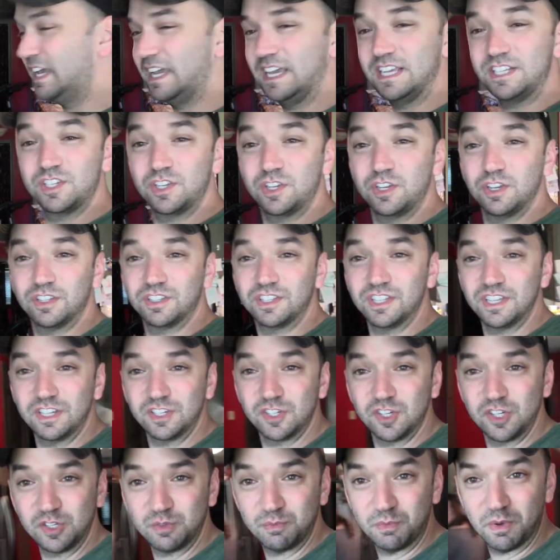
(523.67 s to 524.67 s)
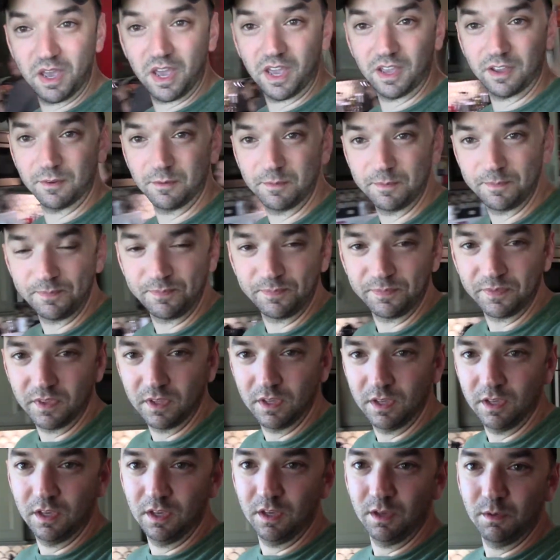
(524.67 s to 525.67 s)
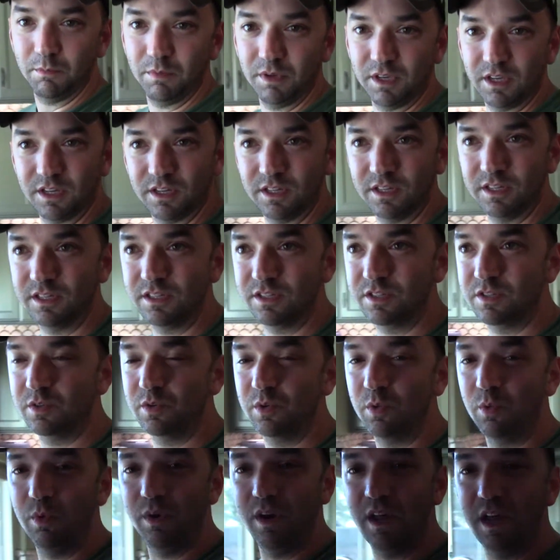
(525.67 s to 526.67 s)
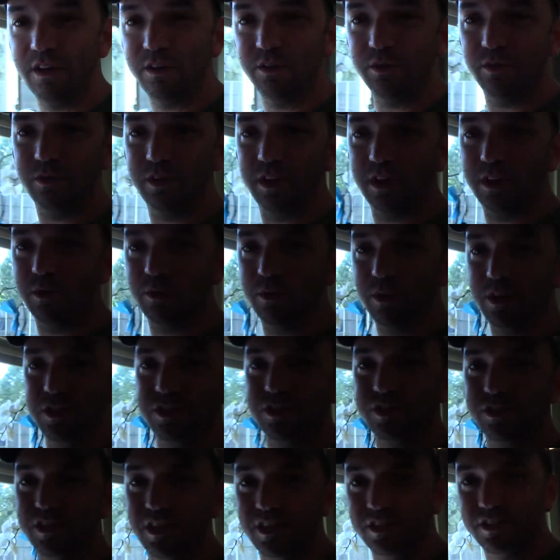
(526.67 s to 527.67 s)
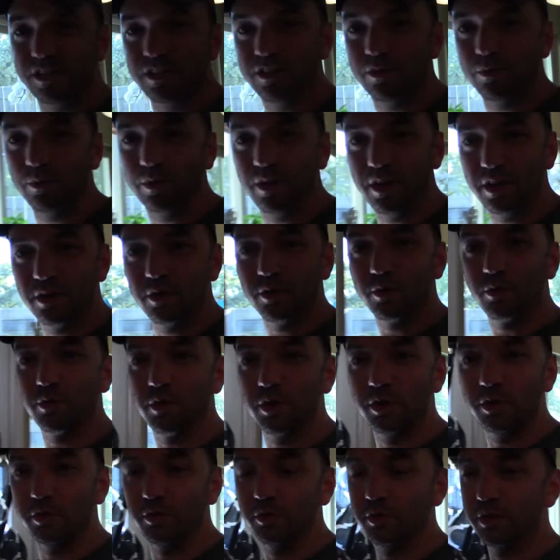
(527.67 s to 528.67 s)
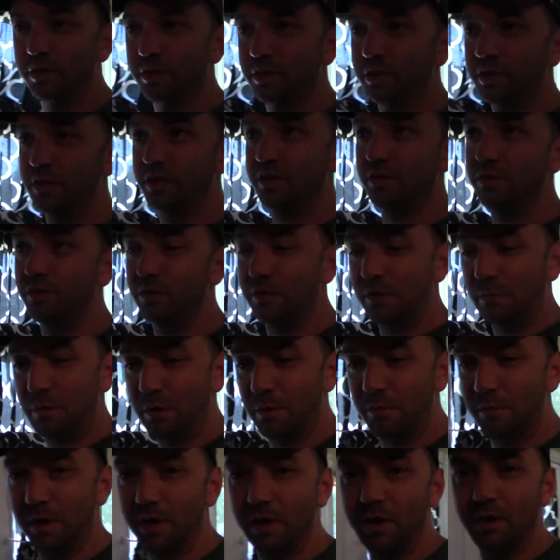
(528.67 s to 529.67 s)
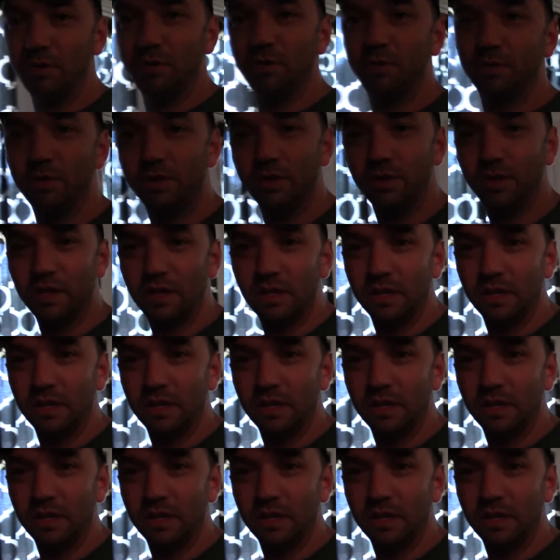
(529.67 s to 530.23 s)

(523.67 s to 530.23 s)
It's a good thing she's back, because when I do decorations, I tend, when I go rogue and do them on my own,